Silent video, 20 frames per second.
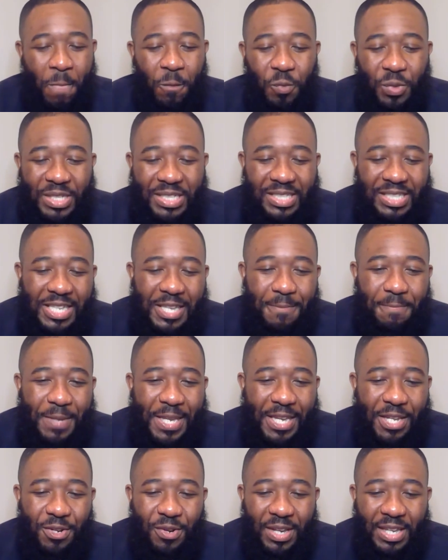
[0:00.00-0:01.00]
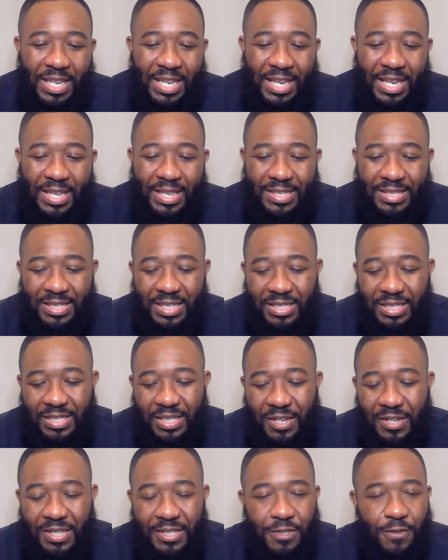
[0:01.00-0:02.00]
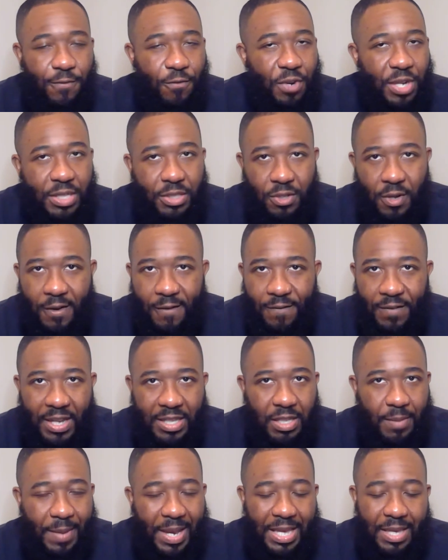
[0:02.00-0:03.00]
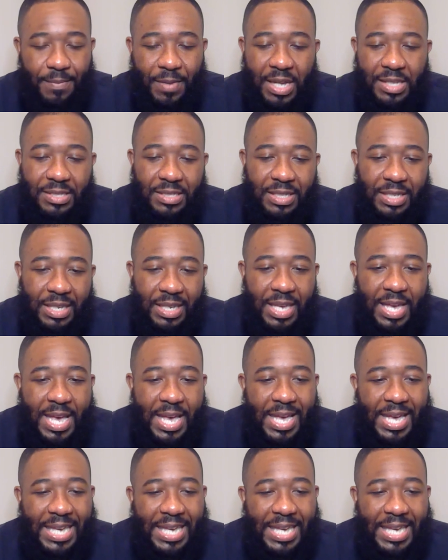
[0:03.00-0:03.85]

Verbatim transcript: we see Peter again, since his friends are affected by M I T,